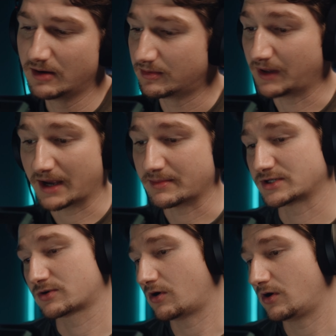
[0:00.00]

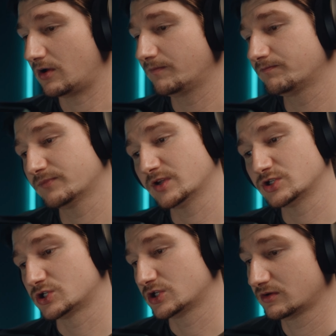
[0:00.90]
Blackmagic RAW
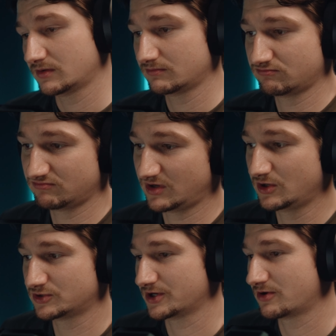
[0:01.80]
is
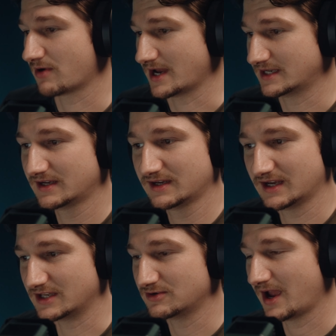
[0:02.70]
usually great,
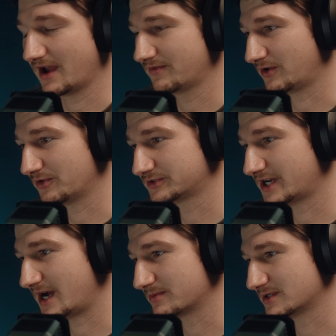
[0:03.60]
and you have all those
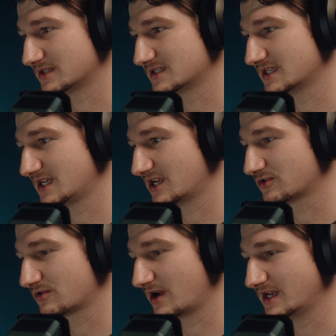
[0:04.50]
options in the
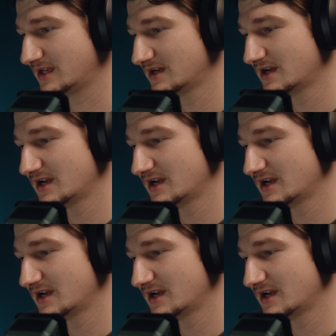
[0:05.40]
integrated.